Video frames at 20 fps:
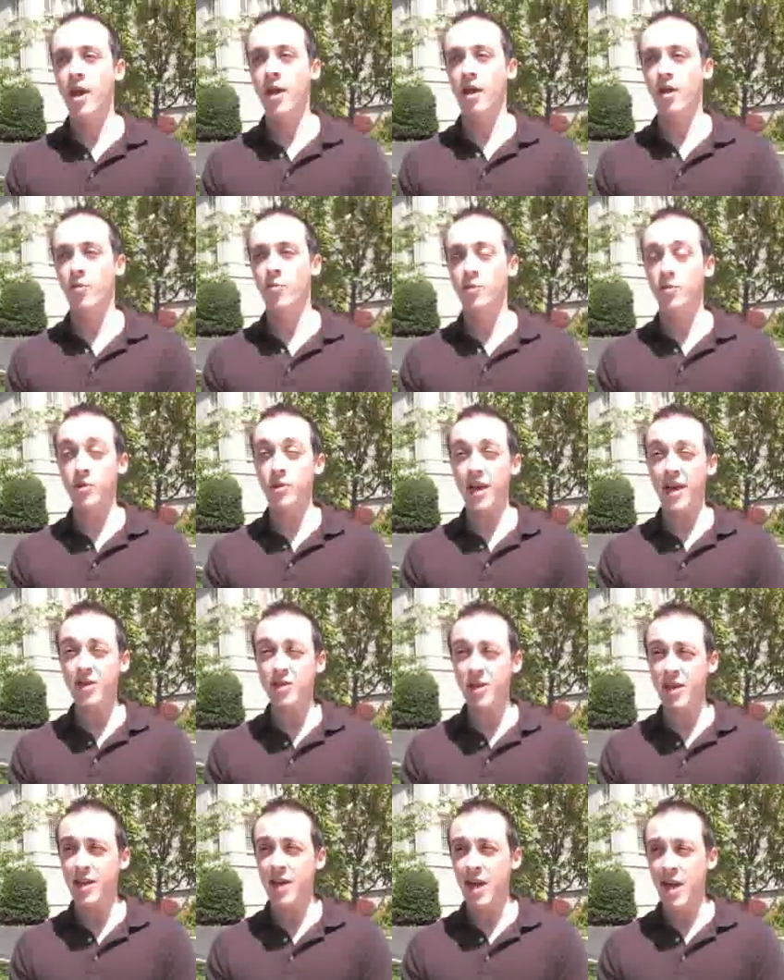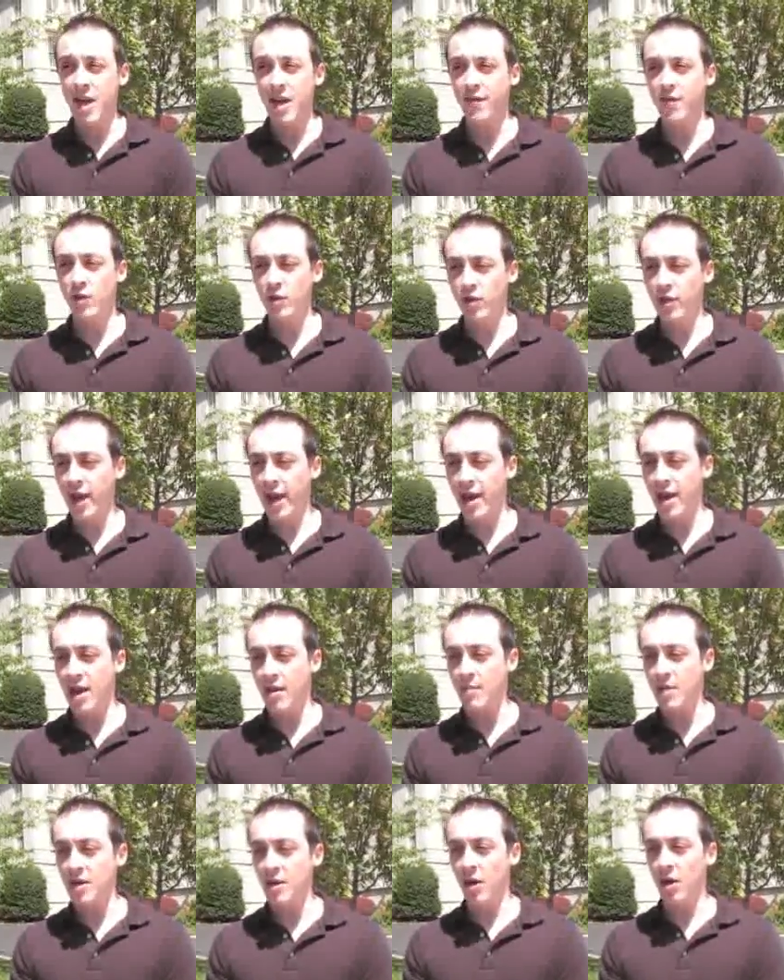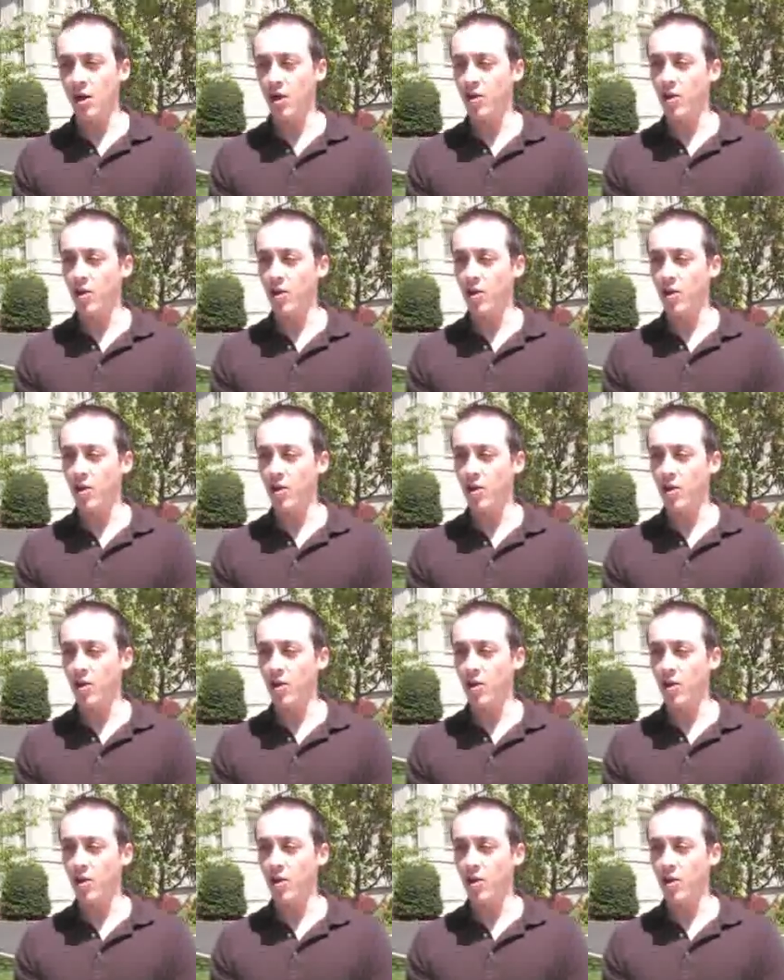Yeah, which was actually, if you look at it, I mean,